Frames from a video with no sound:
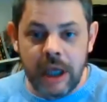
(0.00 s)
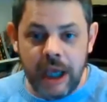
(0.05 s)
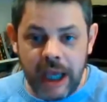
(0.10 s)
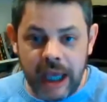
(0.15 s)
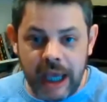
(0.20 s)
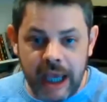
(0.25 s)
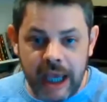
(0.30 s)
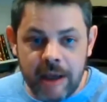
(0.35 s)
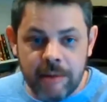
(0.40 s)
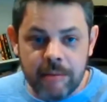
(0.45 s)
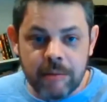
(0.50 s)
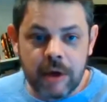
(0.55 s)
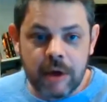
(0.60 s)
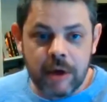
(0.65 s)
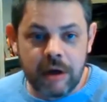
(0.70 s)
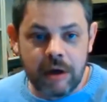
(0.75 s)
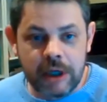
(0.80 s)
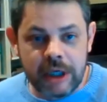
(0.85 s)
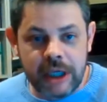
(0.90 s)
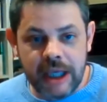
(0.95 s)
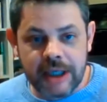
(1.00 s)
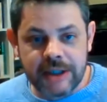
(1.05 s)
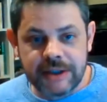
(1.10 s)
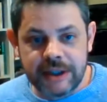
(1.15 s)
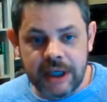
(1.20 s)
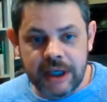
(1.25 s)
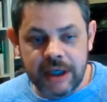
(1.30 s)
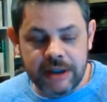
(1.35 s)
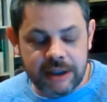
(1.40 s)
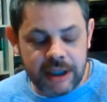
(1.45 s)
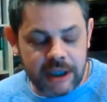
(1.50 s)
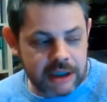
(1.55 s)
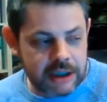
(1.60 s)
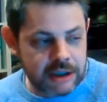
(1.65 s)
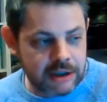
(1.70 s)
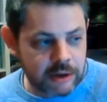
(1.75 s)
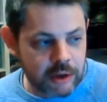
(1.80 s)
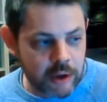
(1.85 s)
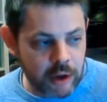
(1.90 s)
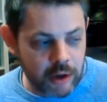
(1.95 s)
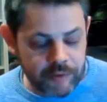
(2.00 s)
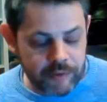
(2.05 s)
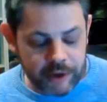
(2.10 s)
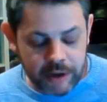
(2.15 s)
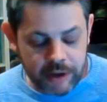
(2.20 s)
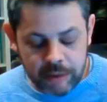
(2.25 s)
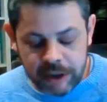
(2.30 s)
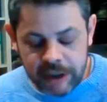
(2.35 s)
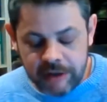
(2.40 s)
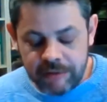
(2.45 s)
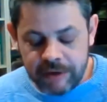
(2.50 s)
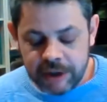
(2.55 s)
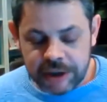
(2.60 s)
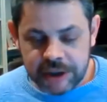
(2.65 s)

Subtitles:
I guess they can cover whatever,